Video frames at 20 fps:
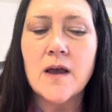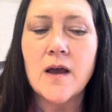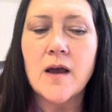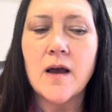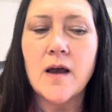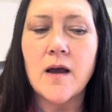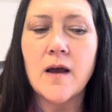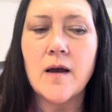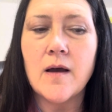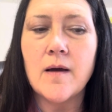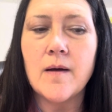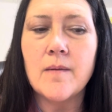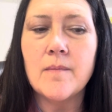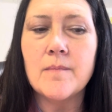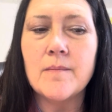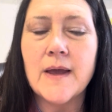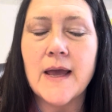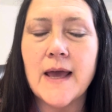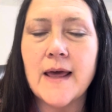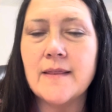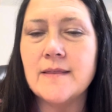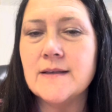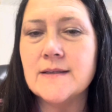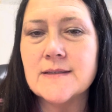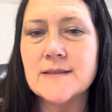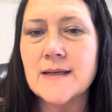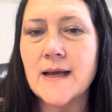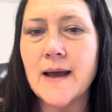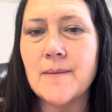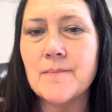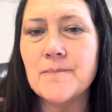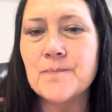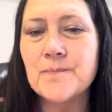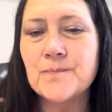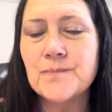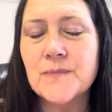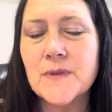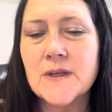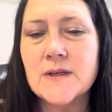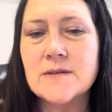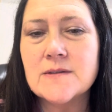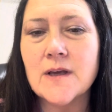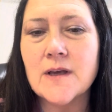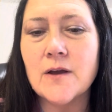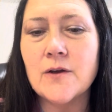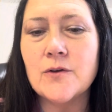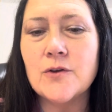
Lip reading: at this time. So